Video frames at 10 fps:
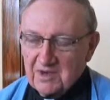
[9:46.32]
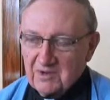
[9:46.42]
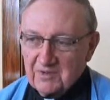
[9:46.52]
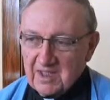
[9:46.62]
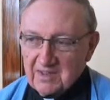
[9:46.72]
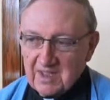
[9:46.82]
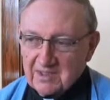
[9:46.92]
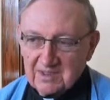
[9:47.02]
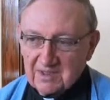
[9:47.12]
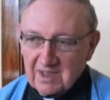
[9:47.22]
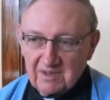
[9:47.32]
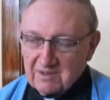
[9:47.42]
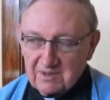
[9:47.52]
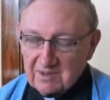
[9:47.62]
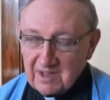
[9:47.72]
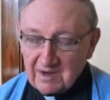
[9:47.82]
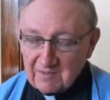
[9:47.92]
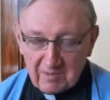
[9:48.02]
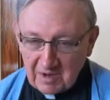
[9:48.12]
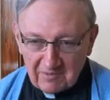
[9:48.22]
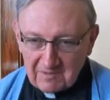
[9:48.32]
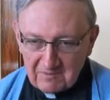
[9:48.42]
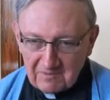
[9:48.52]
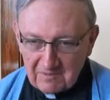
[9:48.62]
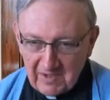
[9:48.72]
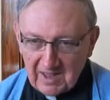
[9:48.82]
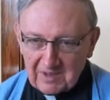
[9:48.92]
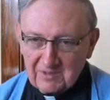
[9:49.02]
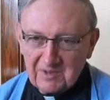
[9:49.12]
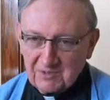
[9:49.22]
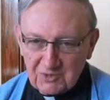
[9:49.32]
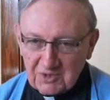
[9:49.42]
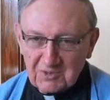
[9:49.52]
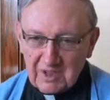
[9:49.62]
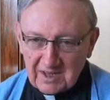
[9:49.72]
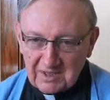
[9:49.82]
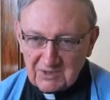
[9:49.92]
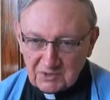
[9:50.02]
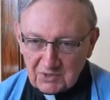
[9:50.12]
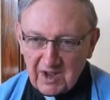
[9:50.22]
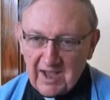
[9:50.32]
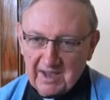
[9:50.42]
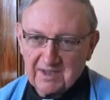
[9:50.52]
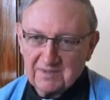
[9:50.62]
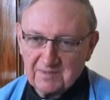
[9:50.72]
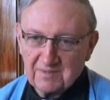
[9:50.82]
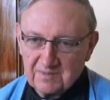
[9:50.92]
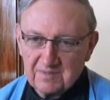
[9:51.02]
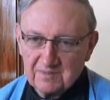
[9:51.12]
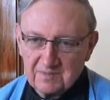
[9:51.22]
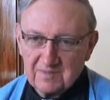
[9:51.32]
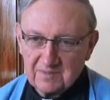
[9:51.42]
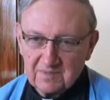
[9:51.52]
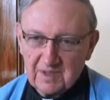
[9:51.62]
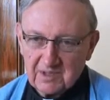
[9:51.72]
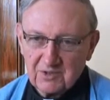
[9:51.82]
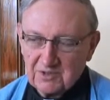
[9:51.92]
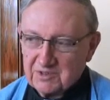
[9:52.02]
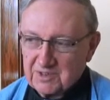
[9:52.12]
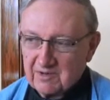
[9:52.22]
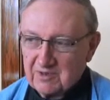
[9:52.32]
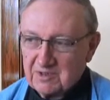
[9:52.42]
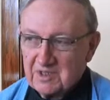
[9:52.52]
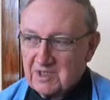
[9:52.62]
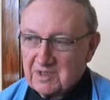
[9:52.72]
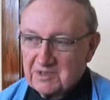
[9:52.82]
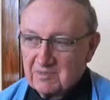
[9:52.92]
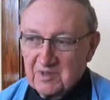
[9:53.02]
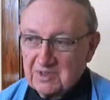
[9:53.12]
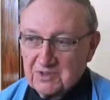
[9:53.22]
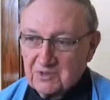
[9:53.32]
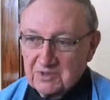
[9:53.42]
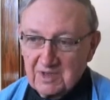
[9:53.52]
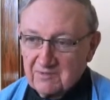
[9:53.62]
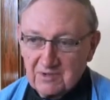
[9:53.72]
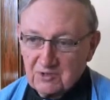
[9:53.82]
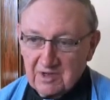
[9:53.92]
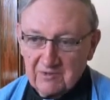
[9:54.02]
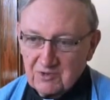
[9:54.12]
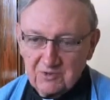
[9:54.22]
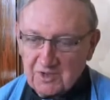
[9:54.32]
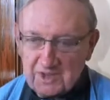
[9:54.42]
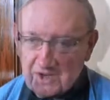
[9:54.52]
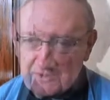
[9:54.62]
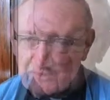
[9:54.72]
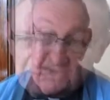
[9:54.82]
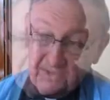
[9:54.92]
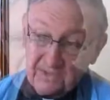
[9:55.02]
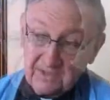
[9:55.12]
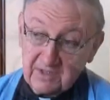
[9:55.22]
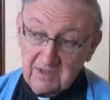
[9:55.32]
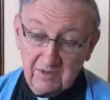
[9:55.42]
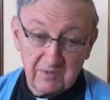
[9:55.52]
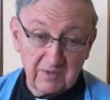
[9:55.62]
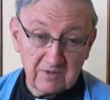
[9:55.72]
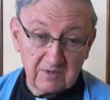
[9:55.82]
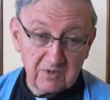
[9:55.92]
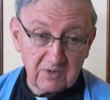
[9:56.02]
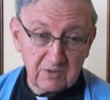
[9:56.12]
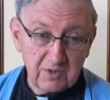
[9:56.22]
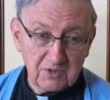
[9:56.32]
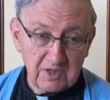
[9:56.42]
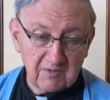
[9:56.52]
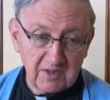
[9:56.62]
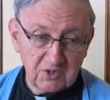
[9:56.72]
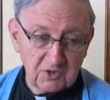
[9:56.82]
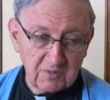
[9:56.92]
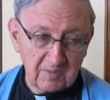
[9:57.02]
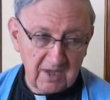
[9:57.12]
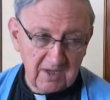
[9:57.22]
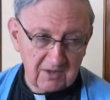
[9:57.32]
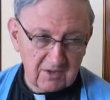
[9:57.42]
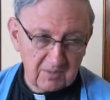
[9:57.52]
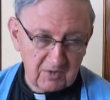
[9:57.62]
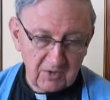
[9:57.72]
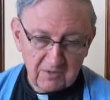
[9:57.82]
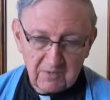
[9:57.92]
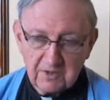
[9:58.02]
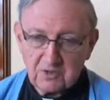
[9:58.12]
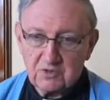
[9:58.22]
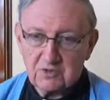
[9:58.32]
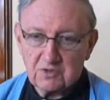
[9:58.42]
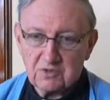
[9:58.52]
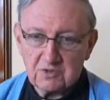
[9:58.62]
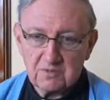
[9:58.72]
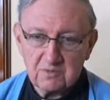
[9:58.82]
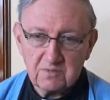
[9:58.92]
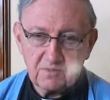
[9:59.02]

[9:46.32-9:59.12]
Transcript: But that none of them are valid. You should at least try, and you'll discover some things in yourself that you never knew. And I feel that their tuition, everything should be paid. They're going to be working for the church. So